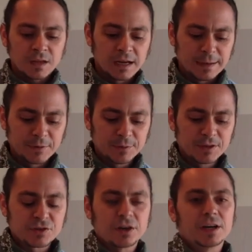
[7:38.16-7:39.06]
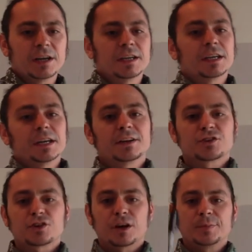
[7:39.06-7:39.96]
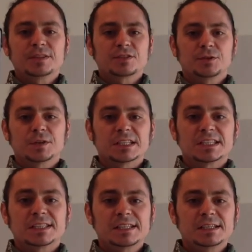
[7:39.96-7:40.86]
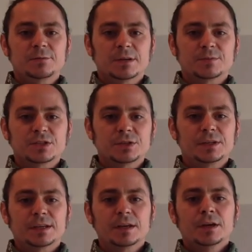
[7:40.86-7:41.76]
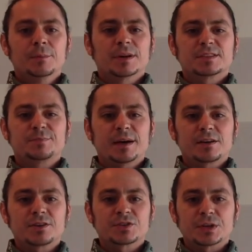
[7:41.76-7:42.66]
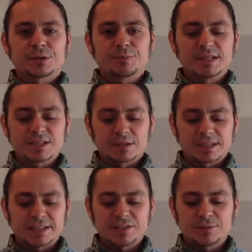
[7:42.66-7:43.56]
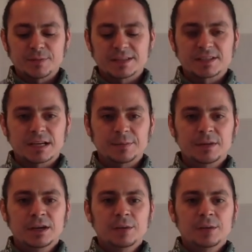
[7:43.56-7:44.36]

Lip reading: I'm going to be drawing in a Sharpie so you can see what I'm doing, but it's better to draw on a pencil in case you mess up,